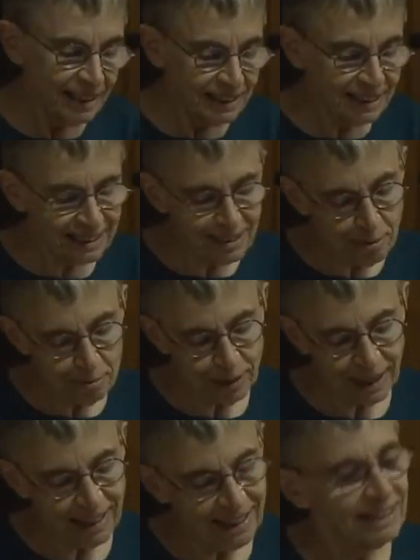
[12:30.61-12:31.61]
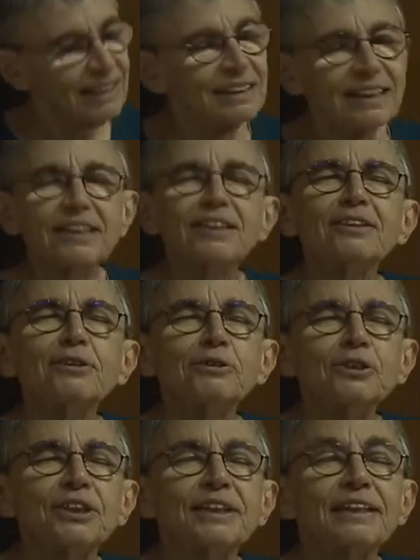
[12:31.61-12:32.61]
stumbling,
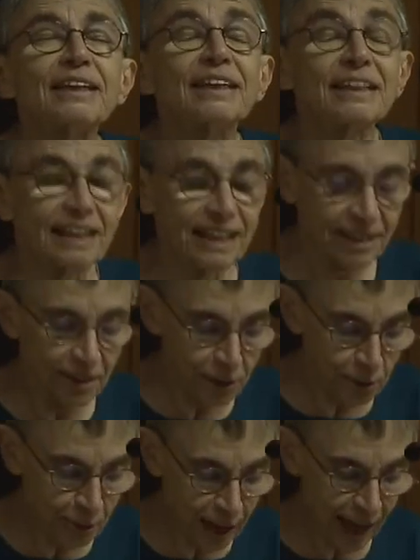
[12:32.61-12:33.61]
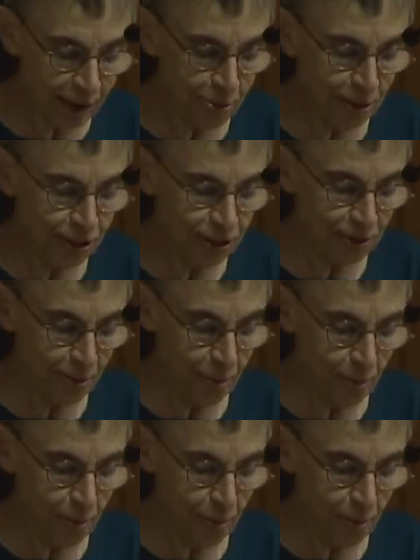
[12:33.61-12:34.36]
disillusioned in a new language.